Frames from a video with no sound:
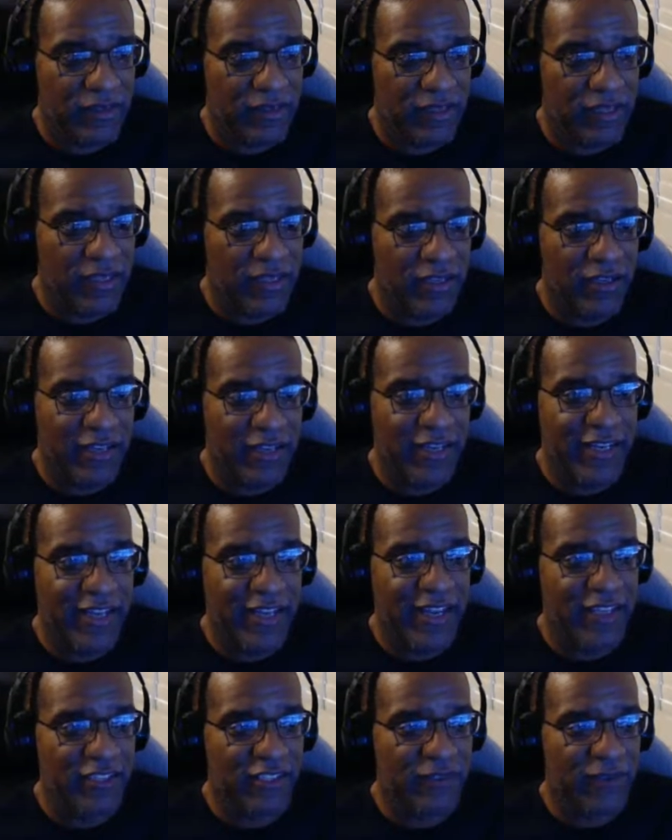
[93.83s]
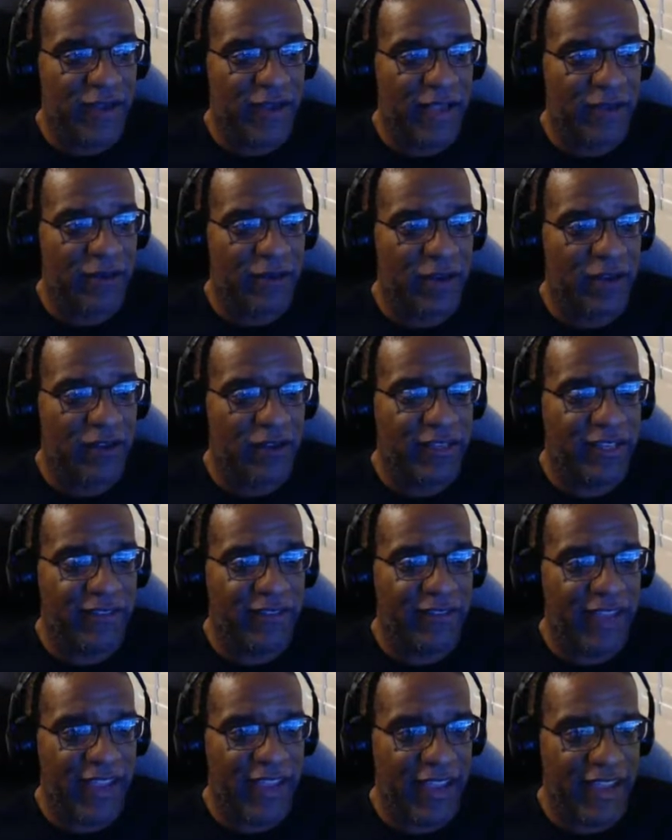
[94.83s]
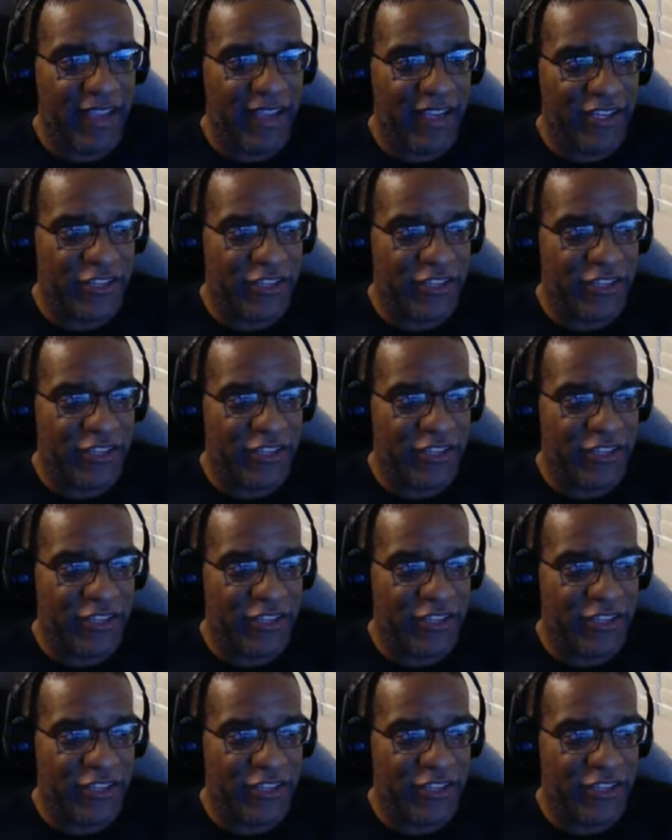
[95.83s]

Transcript: And then on the next fight, I'll give A A a